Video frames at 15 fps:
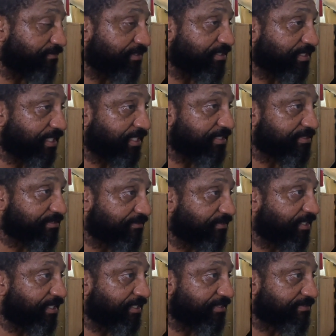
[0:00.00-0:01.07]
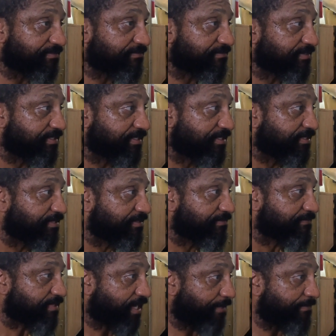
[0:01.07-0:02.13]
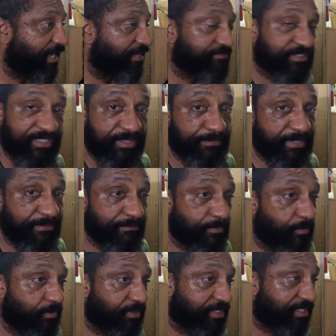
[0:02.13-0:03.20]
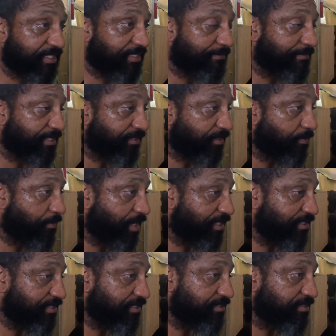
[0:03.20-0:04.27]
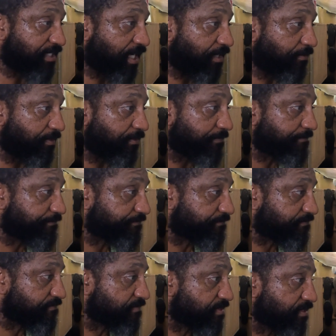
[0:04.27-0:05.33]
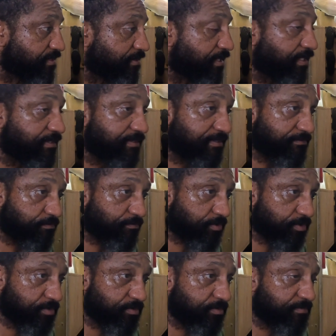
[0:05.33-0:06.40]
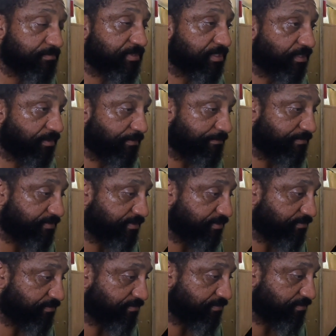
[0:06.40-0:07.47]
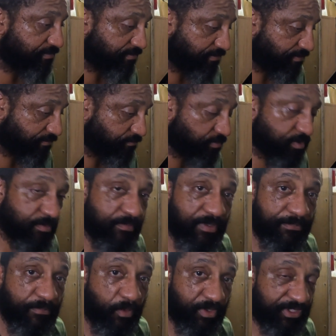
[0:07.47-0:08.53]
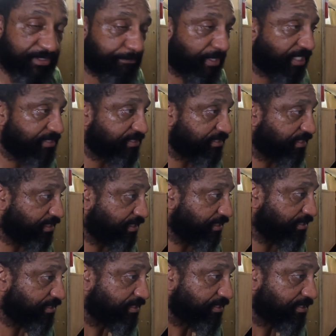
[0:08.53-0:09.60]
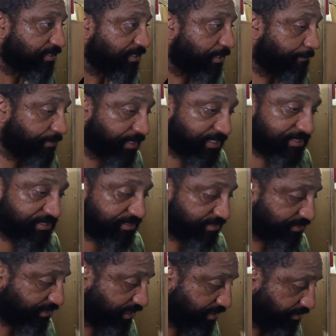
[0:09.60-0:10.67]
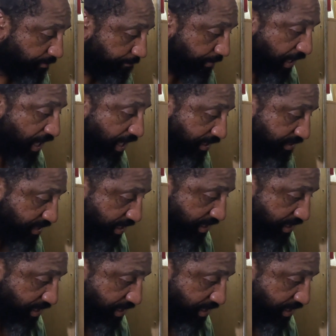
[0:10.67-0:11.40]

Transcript: I realized, okay, I'm gonna have to spend more to get a better quality shower. The room, the room with more space in it, a place to sit your bag